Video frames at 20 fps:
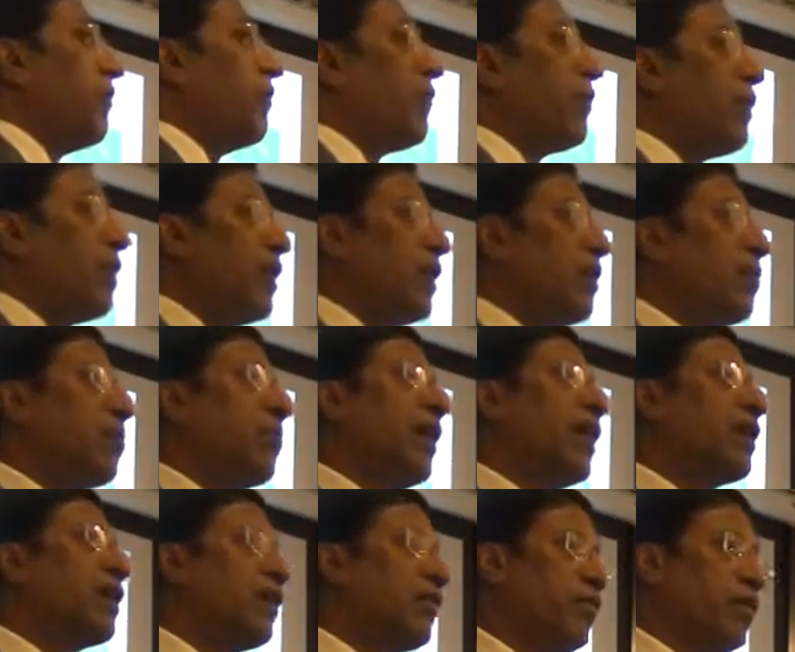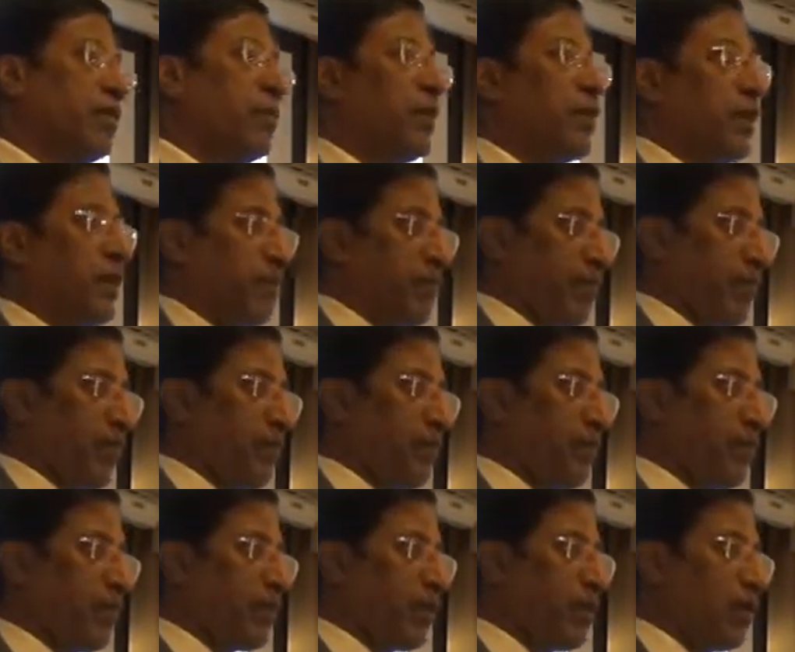will impact everyone.
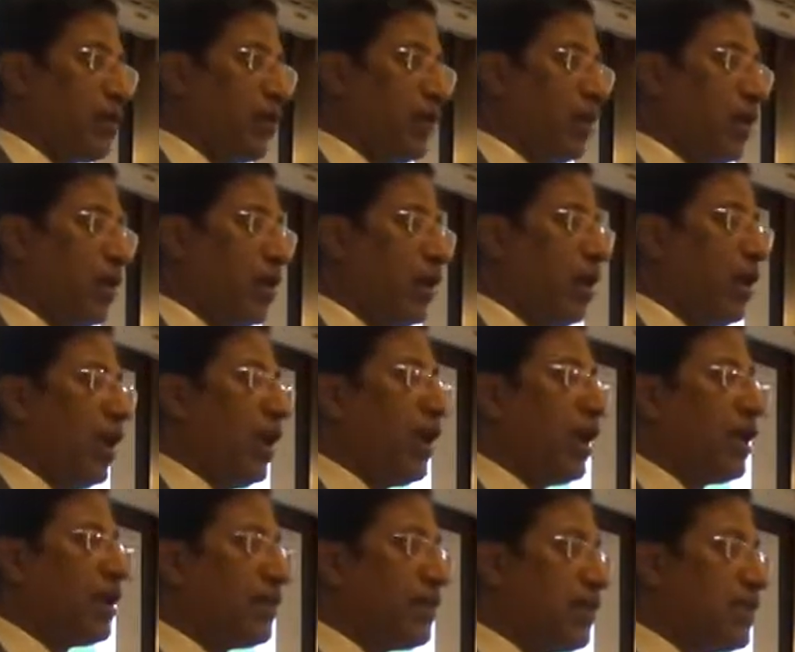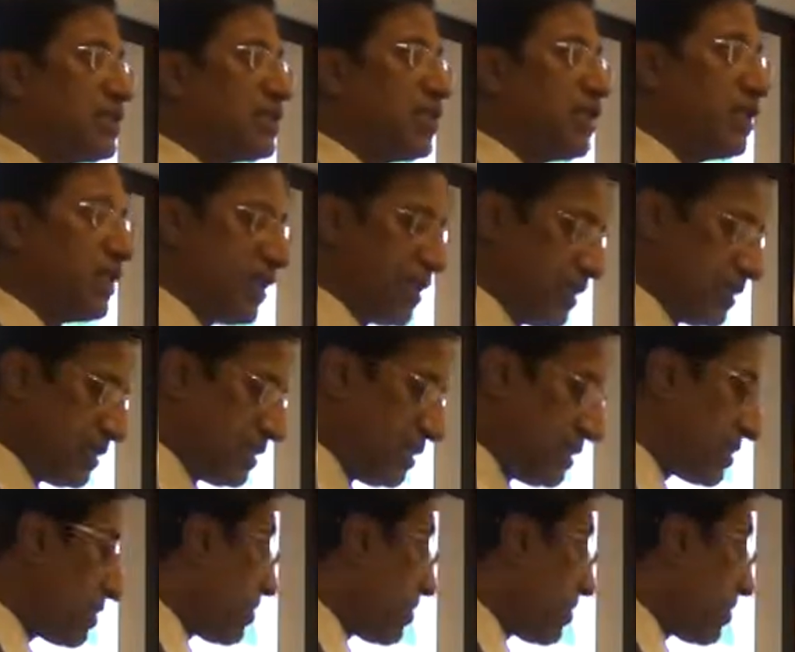And as I said, there is this